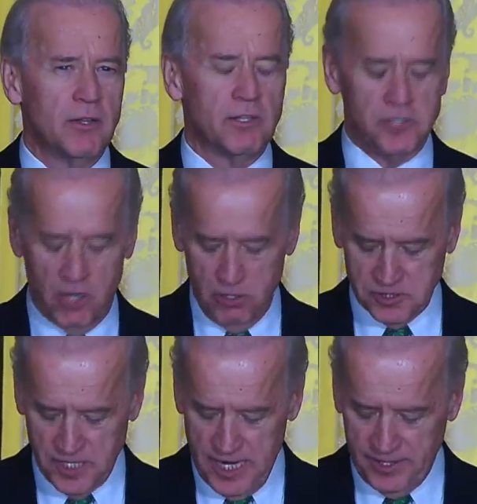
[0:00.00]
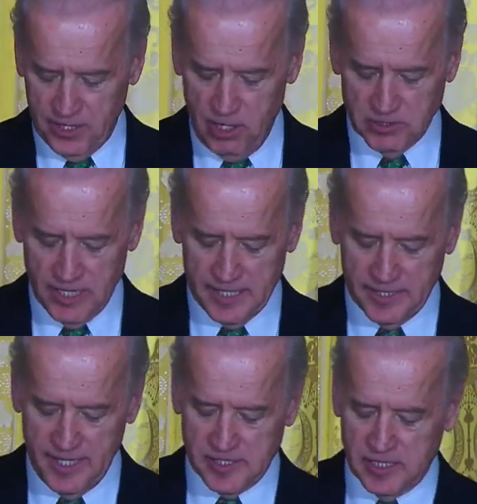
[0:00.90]
There's an old saying that goes like
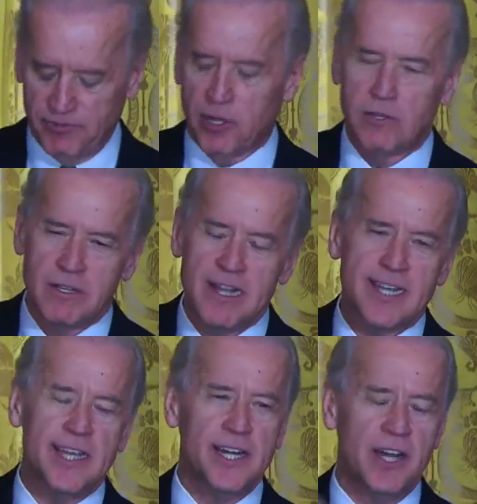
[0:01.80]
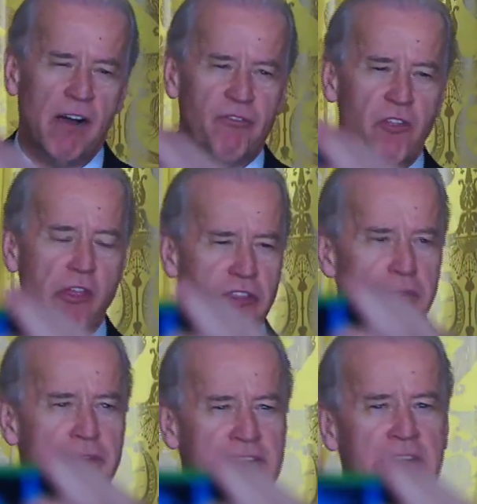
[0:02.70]
this If you're lucky enough
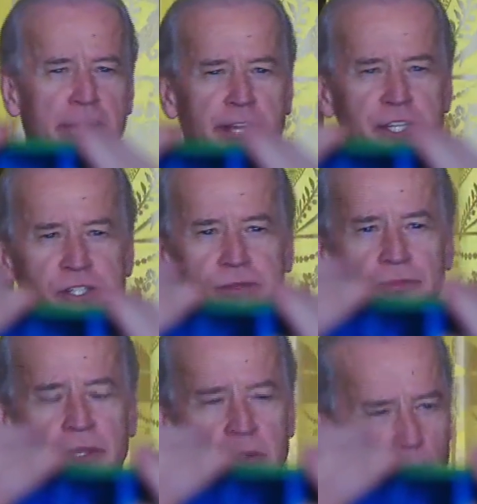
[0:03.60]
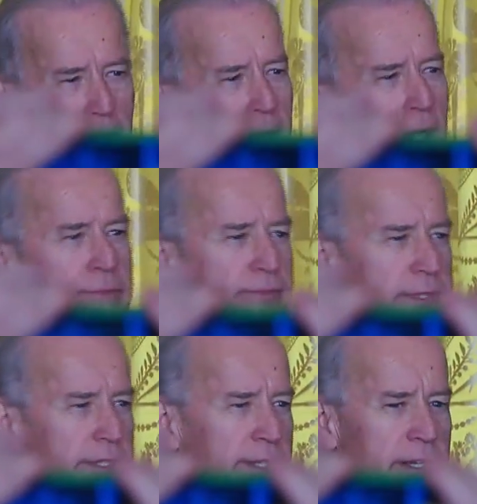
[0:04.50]
to be Irish, well,
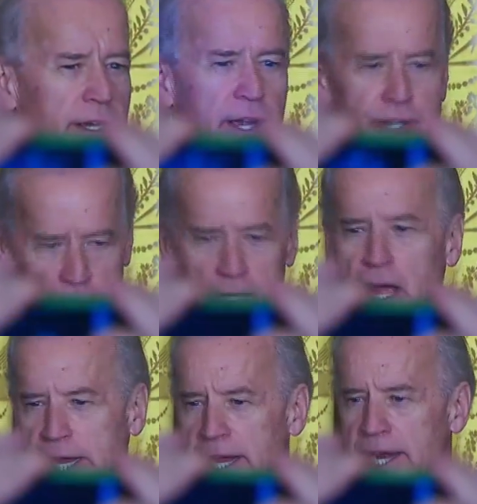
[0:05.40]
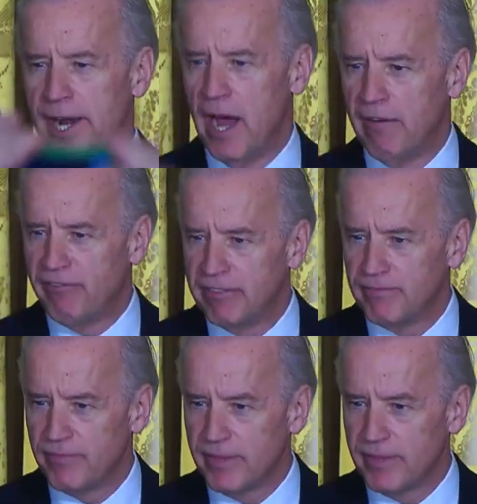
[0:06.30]
you're lucky enough.